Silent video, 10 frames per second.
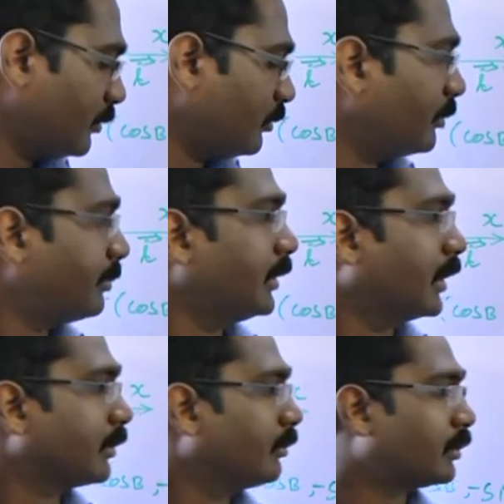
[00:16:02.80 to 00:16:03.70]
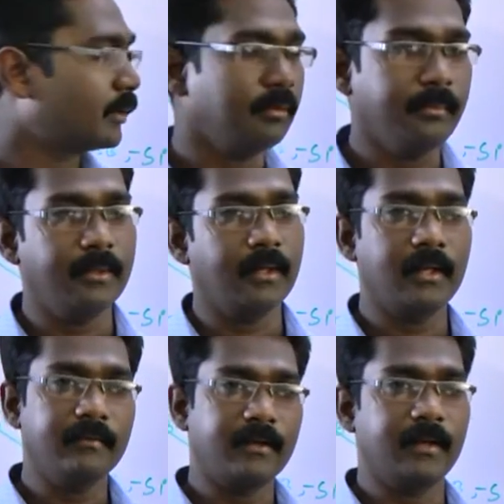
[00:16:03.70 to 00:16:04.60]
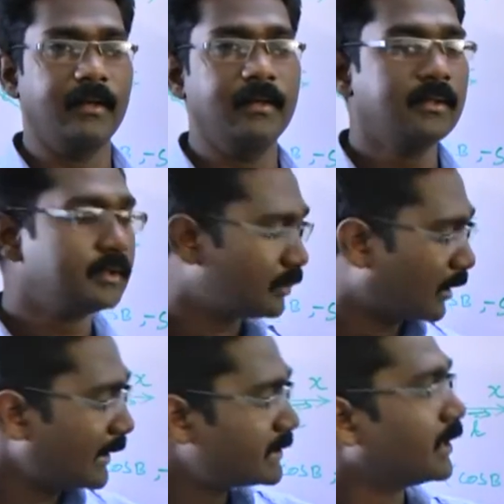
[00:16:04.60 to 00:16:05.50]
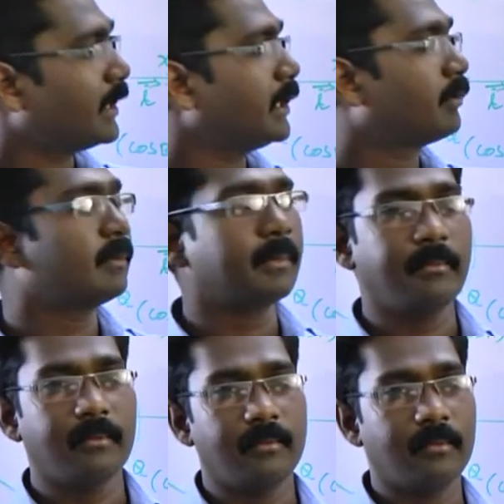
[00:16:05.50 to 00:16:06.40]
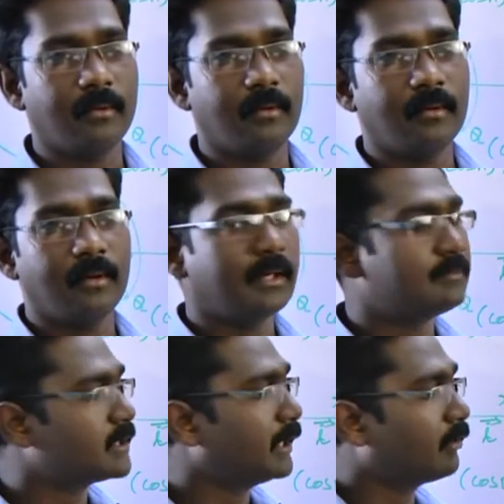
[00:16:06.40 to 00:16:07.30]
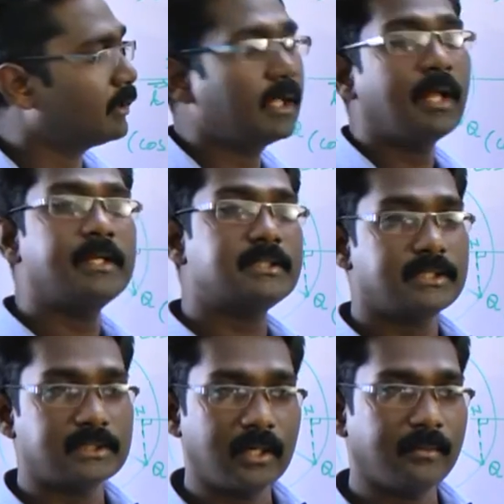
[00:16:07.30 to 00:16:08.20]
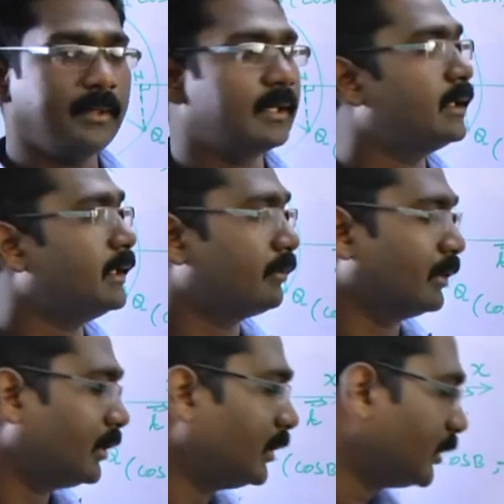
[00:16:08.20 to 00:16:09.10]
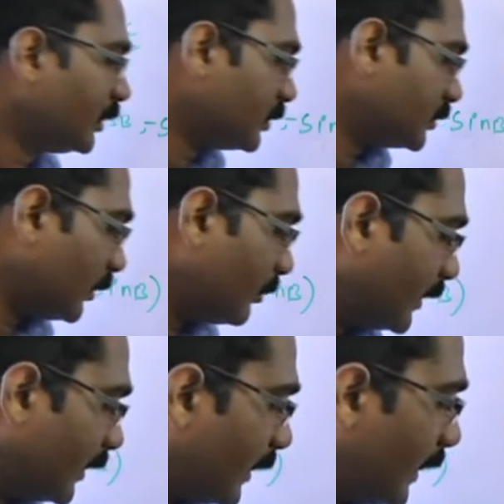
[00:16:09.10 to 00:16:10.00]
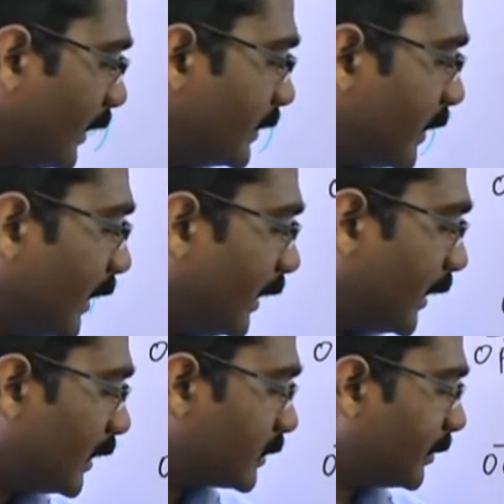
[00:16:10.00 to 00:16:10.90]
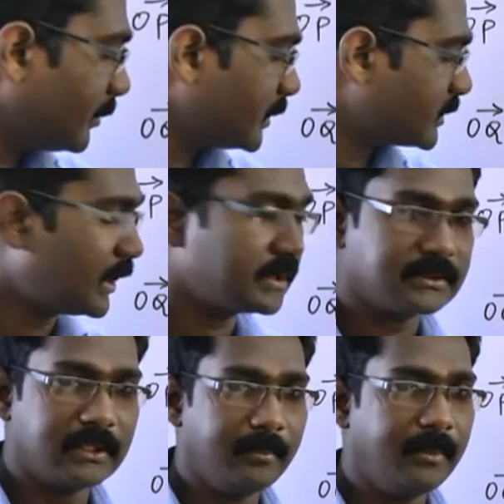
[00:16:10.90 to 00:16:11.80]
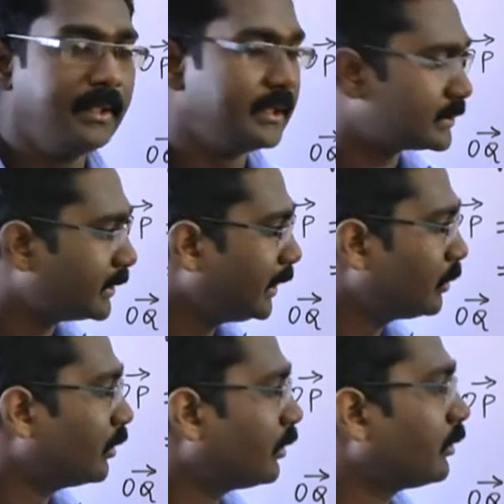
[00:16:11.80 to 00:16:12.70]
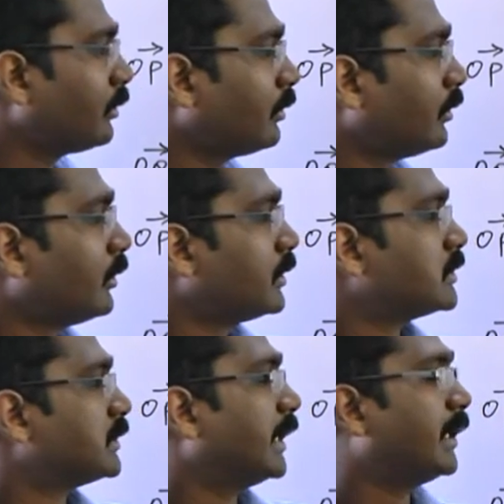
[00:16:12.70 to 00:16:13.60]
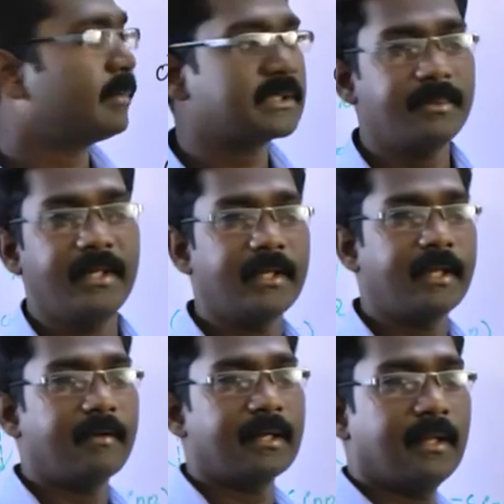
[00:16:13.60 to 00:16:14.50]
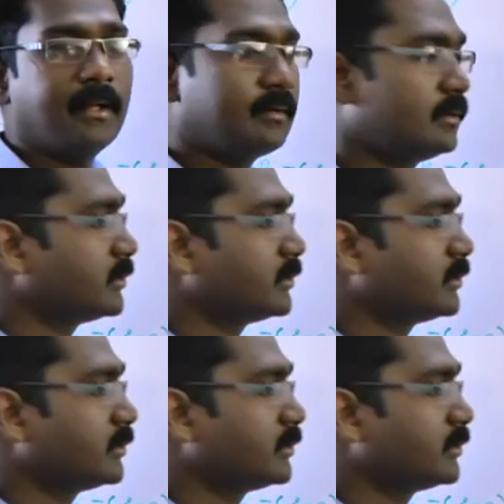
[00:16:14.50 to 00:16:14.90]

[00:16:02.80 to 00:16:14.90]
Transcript: OP, OQ, OP. Right side is equal. Left side equal and right side is automatically equal. So, K into sin A cos B plus cos sin B is equal to sin A plus B into K vector.